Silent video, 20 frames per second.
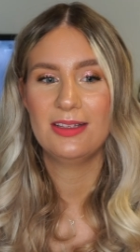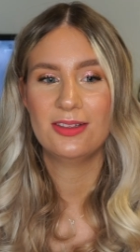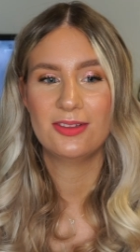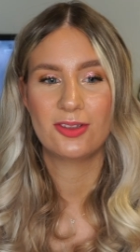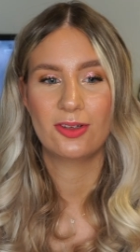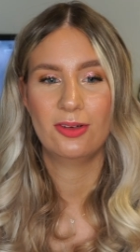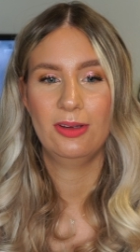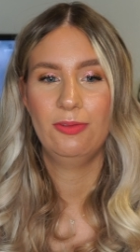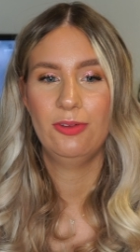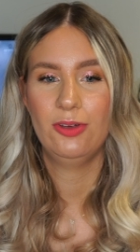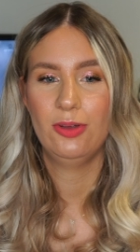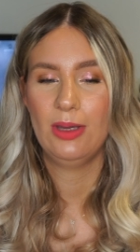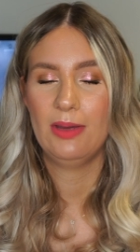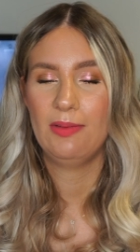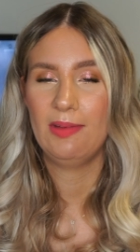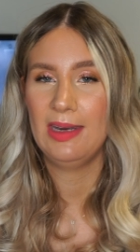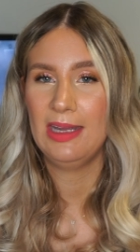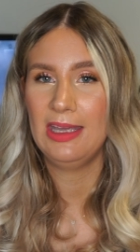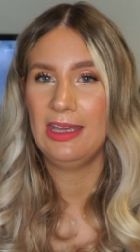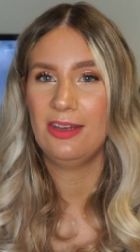So if you do have
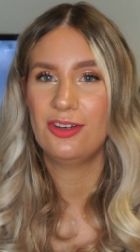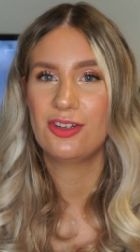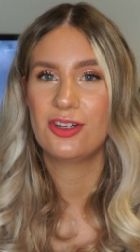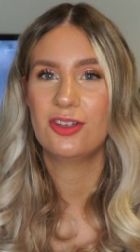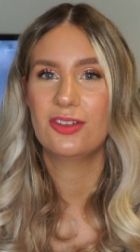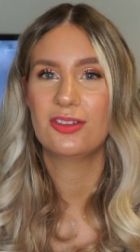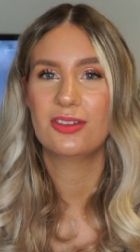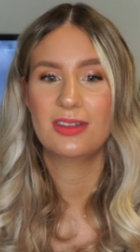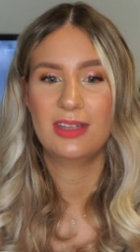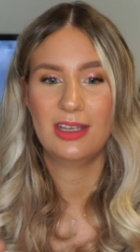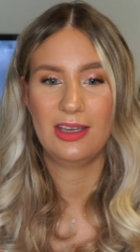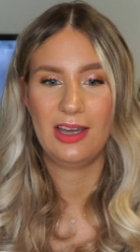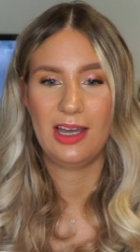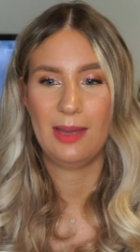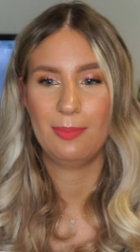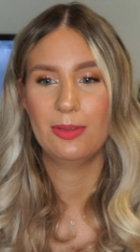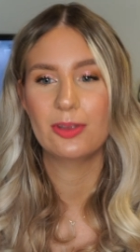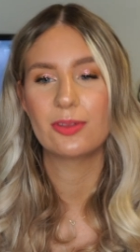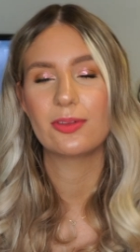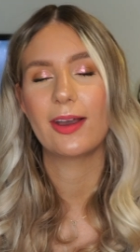any issues, they are
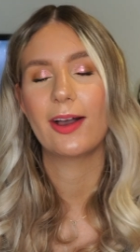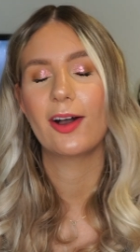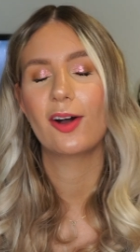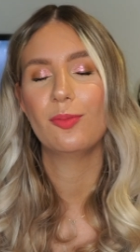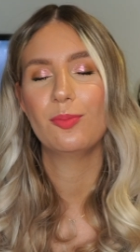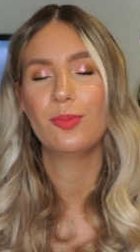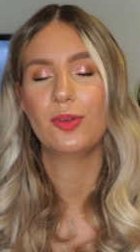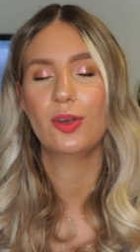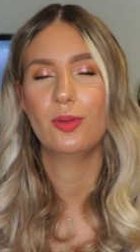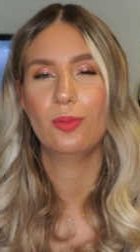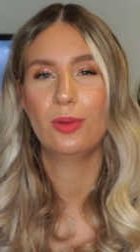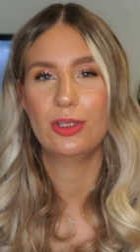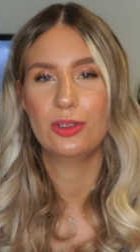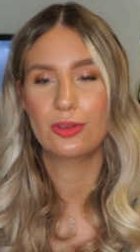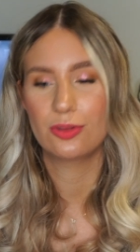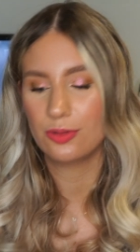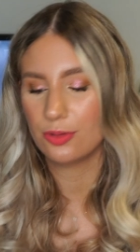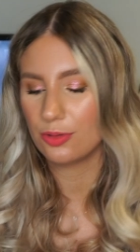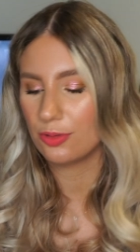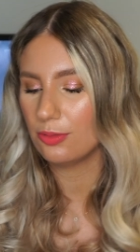happy to help you with
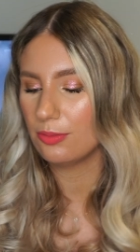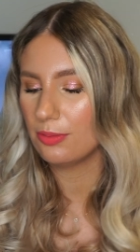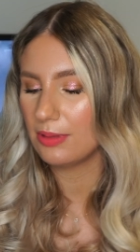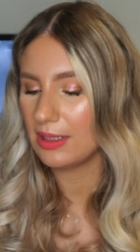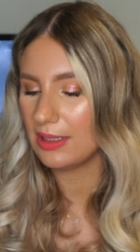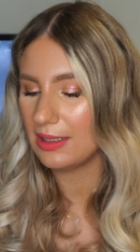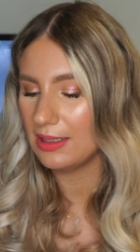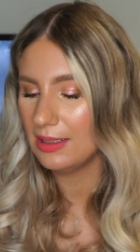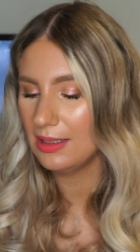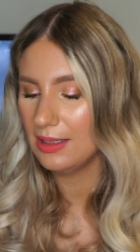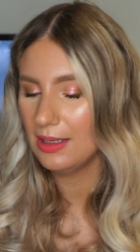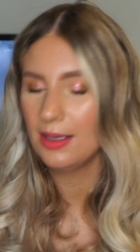your jewelry.